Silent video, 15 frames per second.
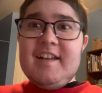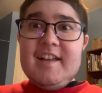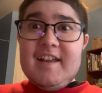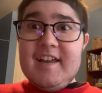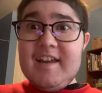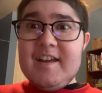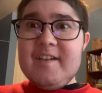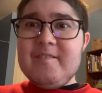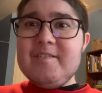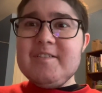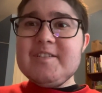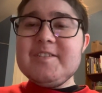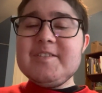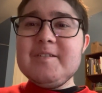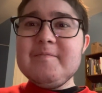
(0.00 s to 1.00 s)
Hey,
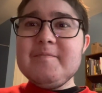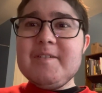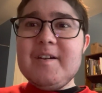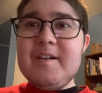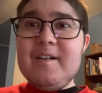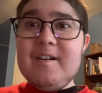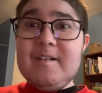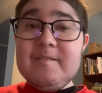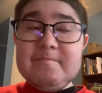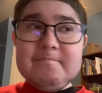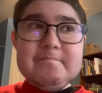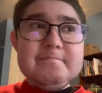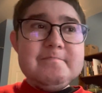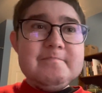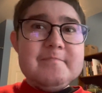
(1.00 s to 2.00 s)
what's up, y'all?
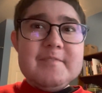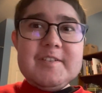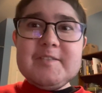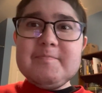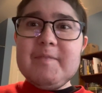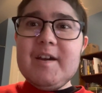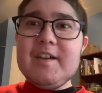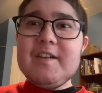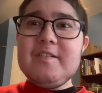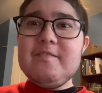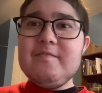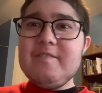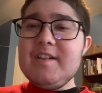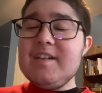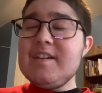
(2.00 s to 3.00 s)
It's Michael
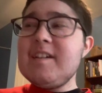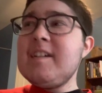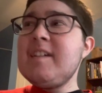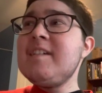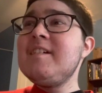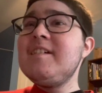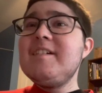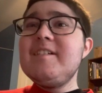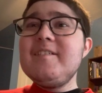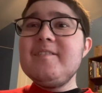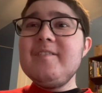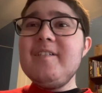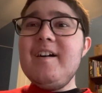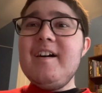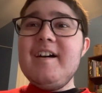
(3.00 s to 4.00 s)
Vick
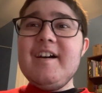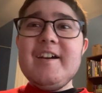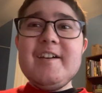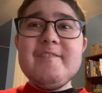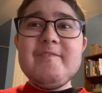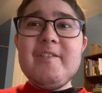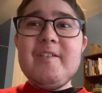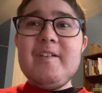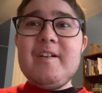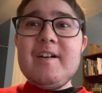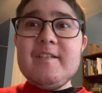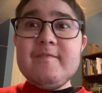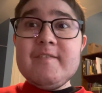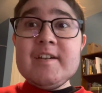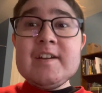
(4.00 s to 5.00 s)
live
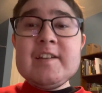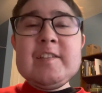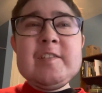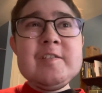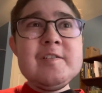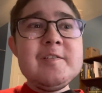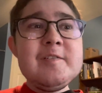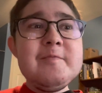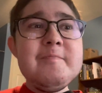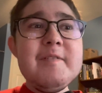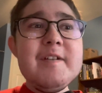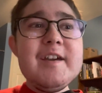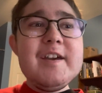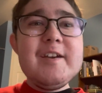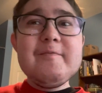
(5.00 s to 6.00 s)
on Viktube
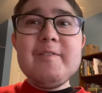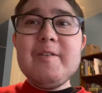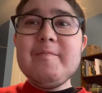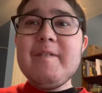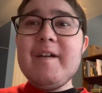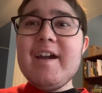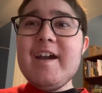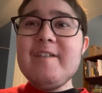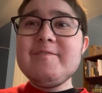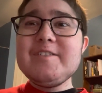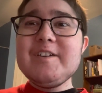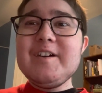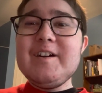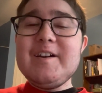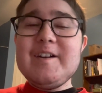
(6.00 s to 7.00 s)
and, well,
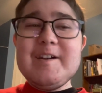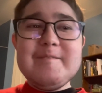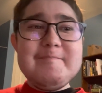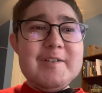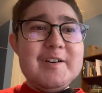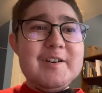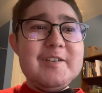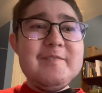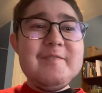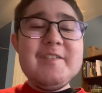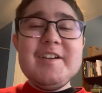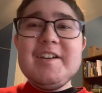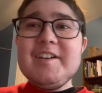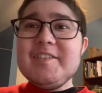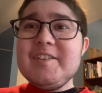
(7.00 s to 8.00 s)
halftime of
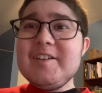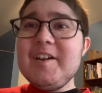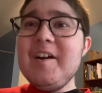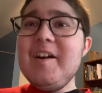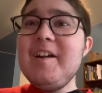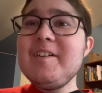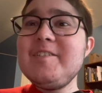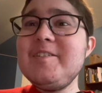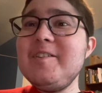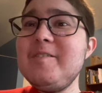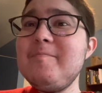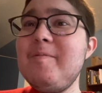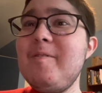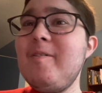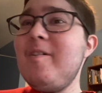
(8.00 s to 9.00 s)
the cocktail
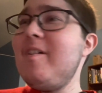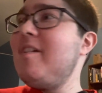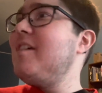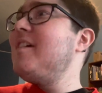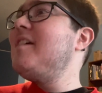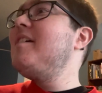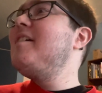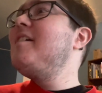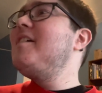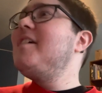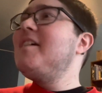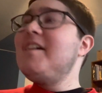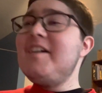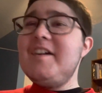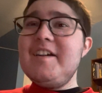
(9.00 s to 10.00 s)
party.
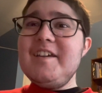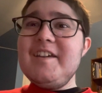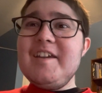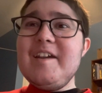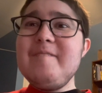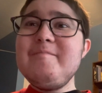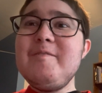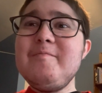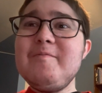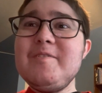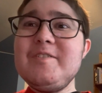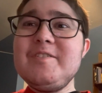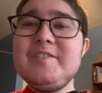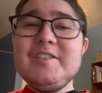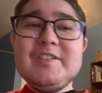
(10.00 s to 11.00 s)
Uh, yep, and
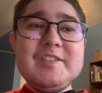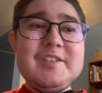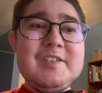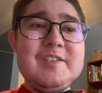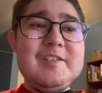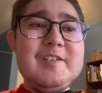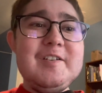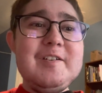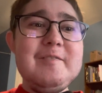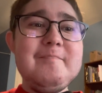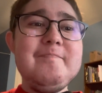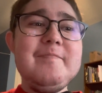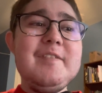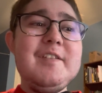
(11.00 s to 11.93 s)
we're just um,